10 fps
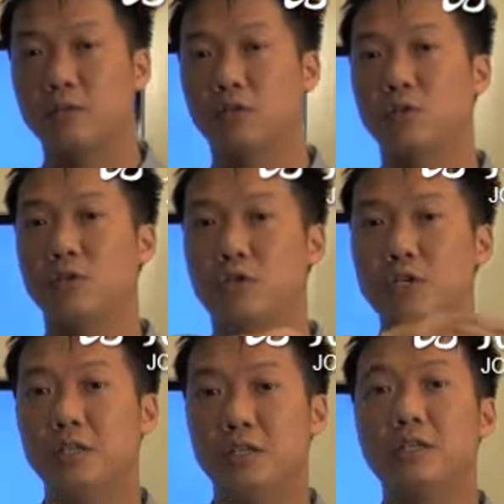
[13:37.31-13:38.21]
So the
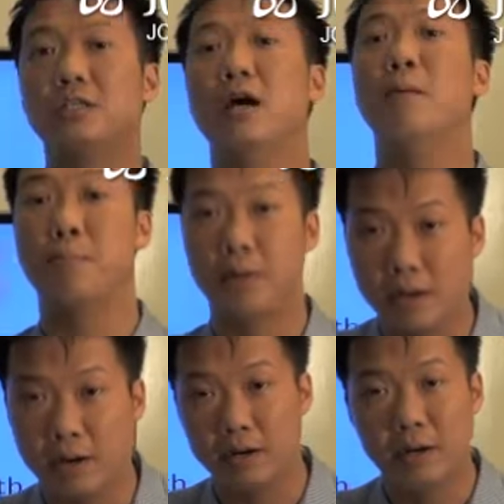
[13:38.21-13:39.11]
chi doesn't just
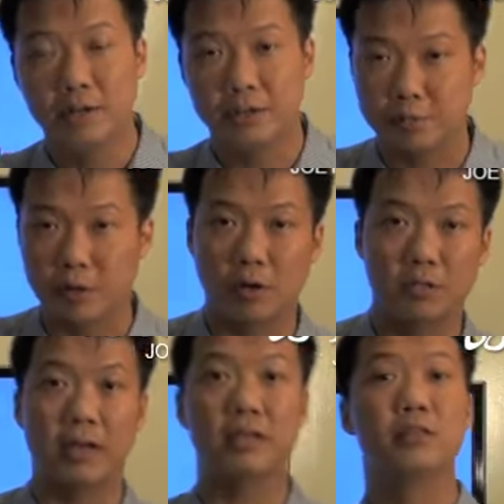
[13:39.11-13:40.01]
appear just because
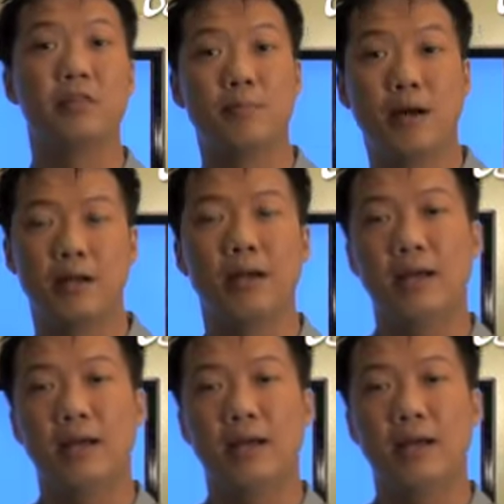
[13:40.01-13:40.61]
it enters the month.